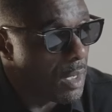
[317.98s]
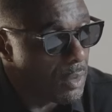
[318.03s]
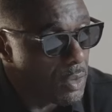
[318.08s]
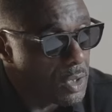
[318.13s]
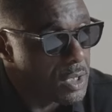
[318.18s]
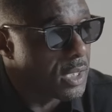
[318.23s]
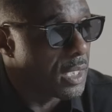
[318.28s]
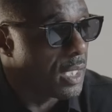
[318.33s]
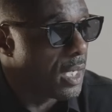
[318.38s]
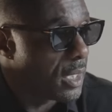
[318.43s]

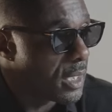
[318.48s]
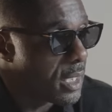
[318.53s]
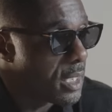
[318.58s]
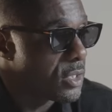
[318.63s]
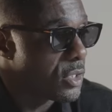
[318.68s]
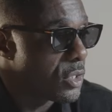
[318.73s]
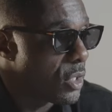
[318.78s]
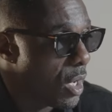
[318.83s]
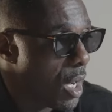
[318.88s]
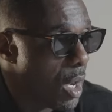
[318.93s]
honestly, I kid
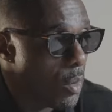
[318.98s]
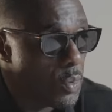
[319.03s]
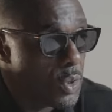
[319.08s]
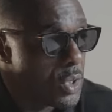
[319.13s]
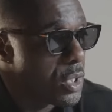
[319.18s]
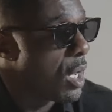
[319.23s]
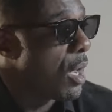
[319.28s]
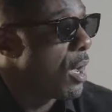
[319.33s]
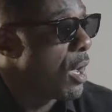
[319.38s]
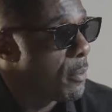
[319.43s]
you not, I
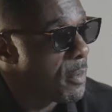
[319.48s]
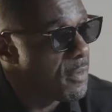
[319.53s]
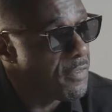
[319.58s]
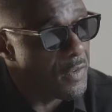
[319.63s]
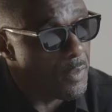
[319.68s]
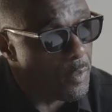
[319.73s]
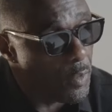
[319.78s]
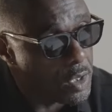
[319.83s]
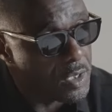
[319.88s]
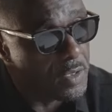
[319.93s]
wouldn't know him if
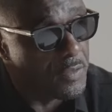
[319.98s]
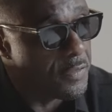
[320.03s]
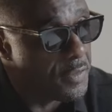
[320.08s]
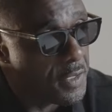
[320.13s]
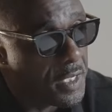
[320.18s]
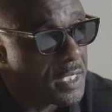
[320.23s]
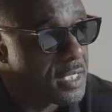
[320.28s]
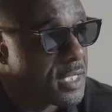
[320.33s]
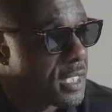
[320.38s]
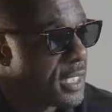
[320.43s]
it wasn't for
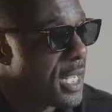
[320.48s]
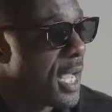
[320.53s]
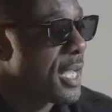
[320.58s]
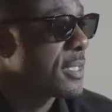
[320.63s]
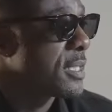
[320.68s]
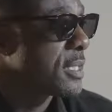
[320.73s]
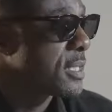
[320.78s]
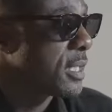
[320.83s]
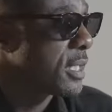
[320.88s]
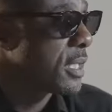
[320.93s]
his
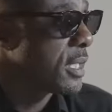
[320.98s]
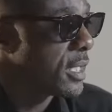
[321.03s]
tenacity.